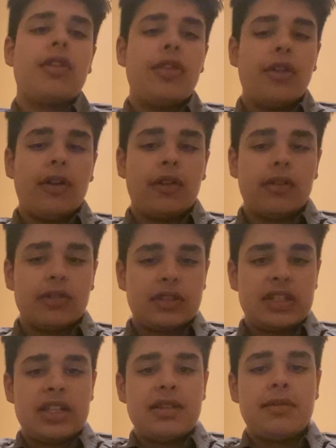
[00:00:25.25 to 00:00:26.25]
the
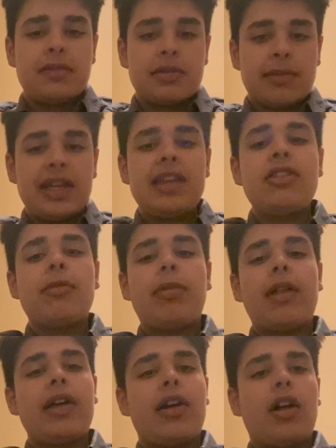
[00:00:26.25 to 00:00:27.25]
teams making the
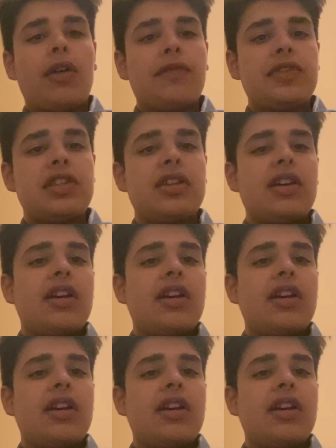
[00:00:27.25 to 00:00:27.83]
playoffs,